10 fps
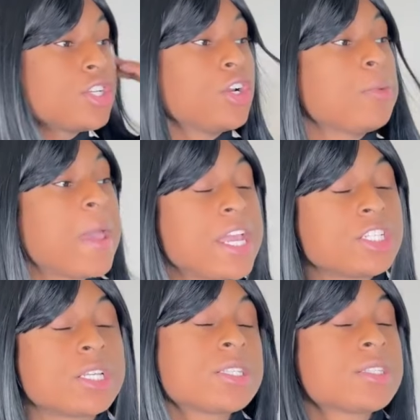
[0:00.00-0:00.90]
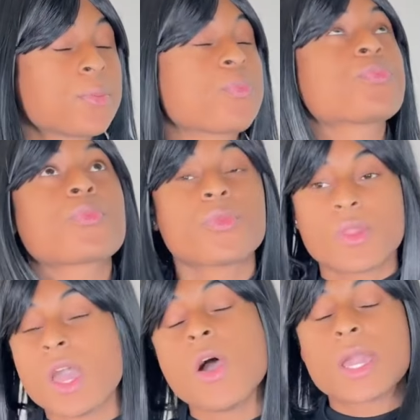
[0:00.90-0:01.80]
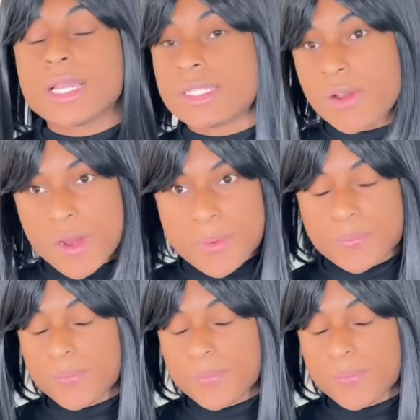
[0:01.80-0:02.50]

turn the pages. Okay, Sarah.